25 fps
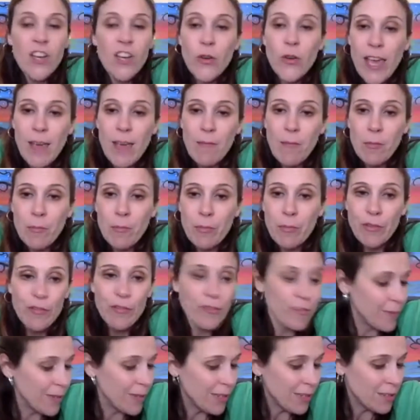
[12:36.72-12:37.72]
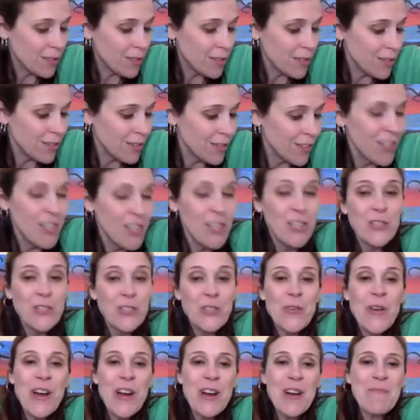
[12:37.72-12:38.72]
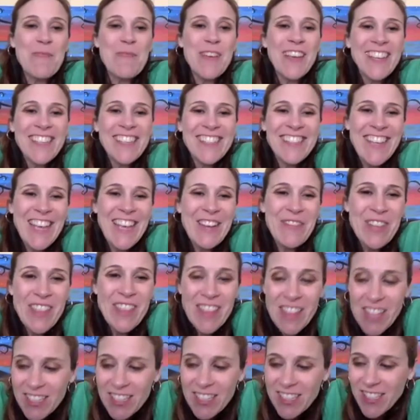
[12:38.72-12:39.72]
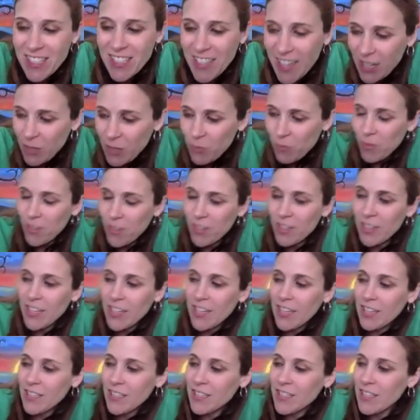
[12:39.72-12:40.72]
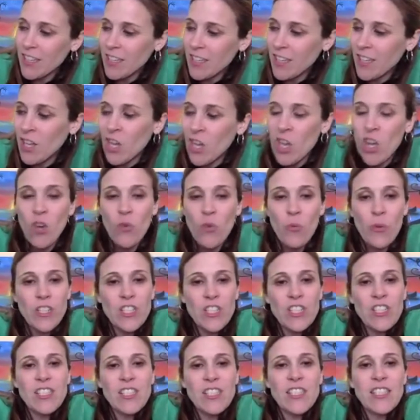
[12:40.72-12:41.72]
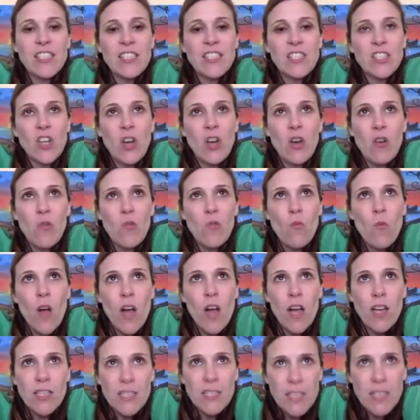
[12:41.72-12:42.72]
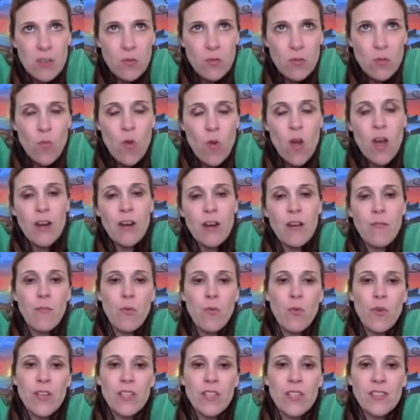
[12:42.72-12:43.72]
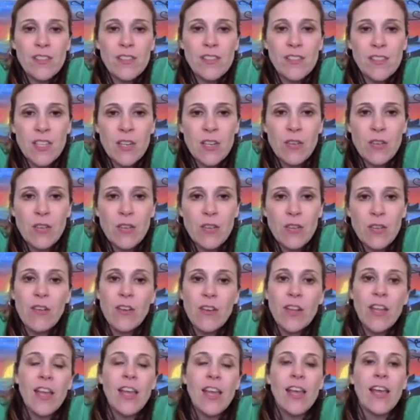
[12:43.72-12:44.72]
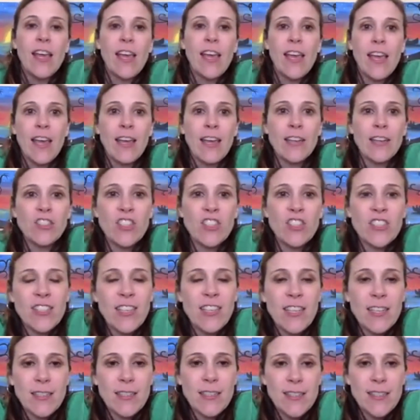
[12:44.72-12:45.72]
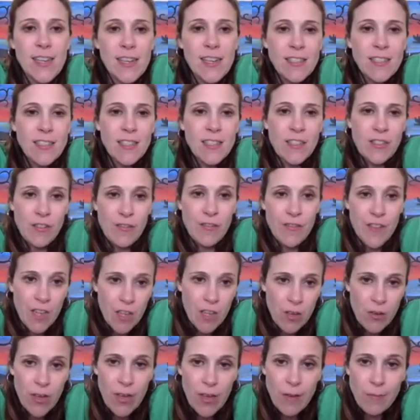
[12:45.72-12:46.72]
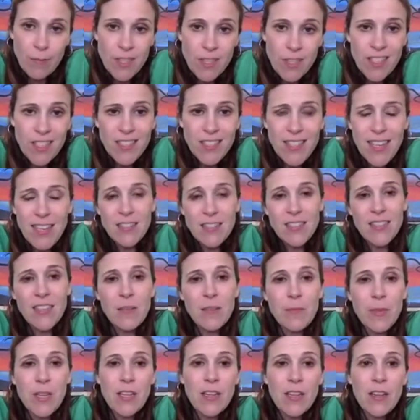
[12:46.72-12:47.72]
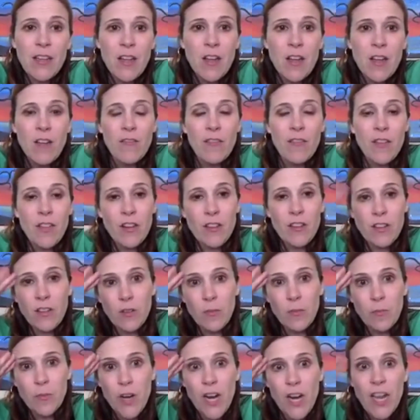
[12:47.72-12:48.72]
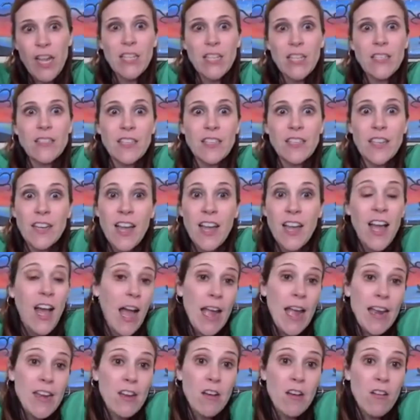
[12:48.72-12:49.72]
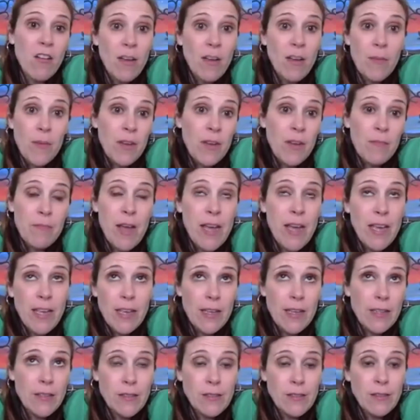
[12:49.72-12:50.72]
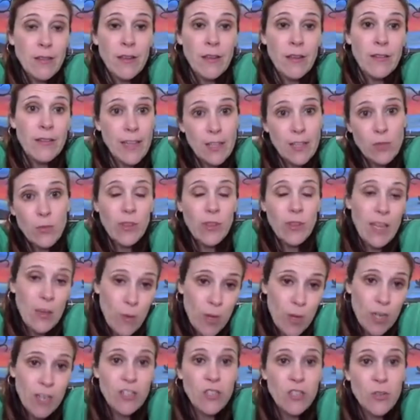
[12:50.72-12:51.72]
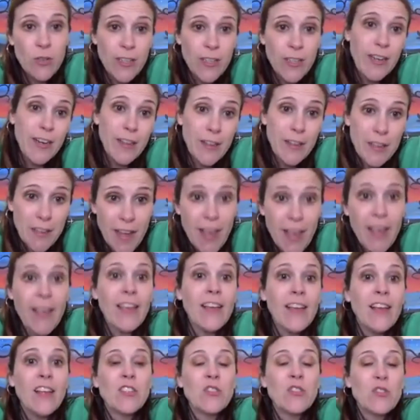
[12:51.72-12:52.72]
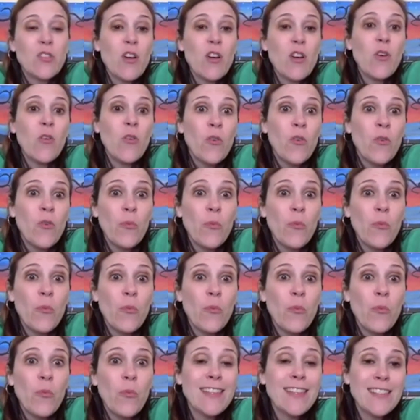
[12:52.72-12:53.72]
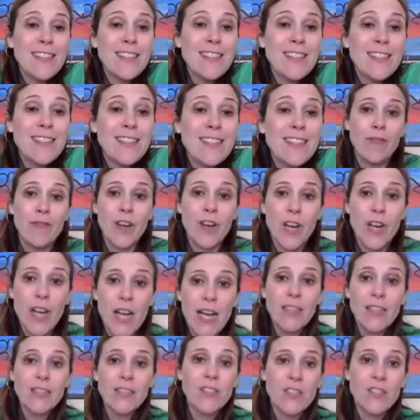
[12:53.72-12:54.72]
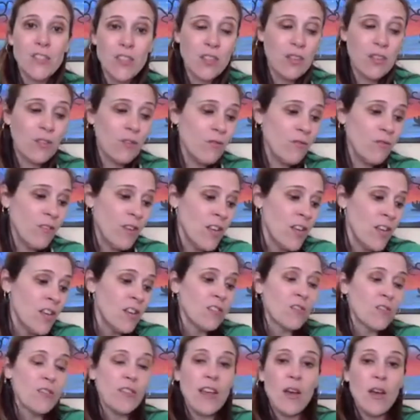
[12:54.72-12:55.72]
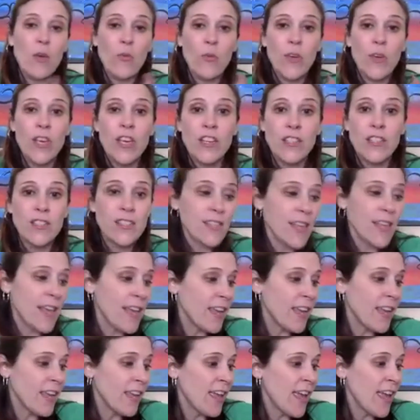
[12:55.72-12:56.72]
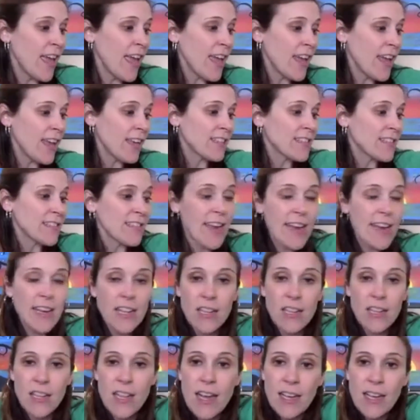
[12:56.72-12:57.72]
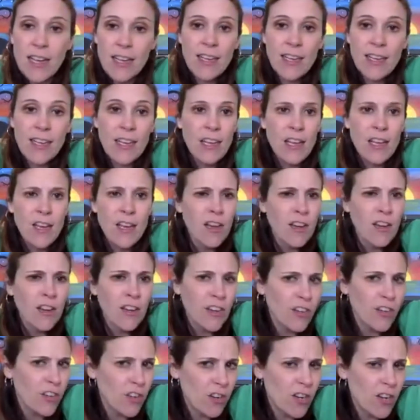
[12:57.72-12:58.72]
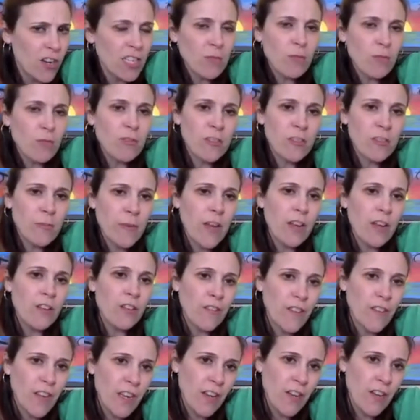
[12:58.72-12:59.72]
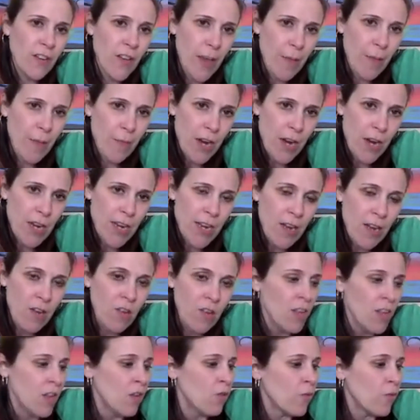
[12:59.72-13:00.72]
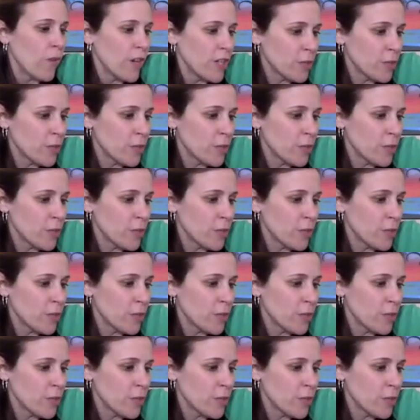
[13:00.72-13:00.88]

video game improvement. So our biggest thing with this schedule is we just didn't want our boys to sit around and just get sucked in their video games, because that's going to be for their little brains. And I mean, my kids, that's what they want to do a lot of the day. So we did the schedule for us too, so that we could say, hey, it's 9 o'clock. You're not supposed to be on your video game right now.